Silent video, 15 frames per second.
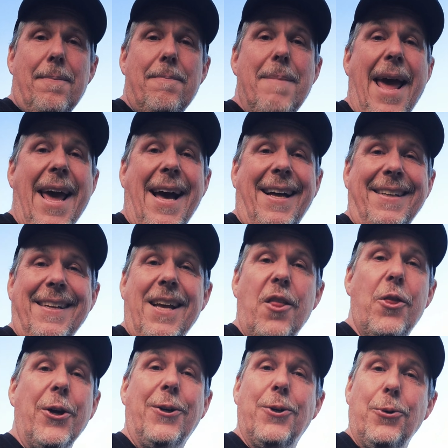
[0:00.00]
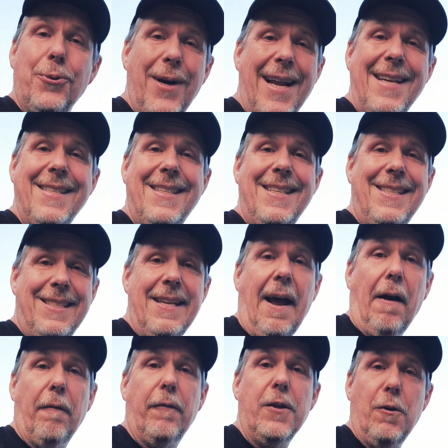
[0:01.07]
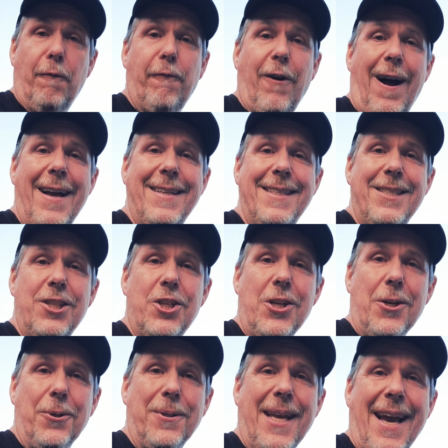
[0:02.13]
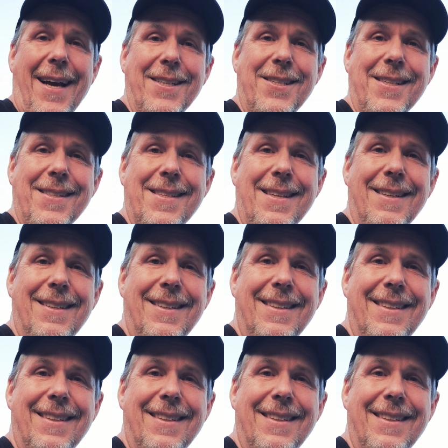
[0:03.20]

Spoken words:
Man, the crazy stuff you find in geocaches.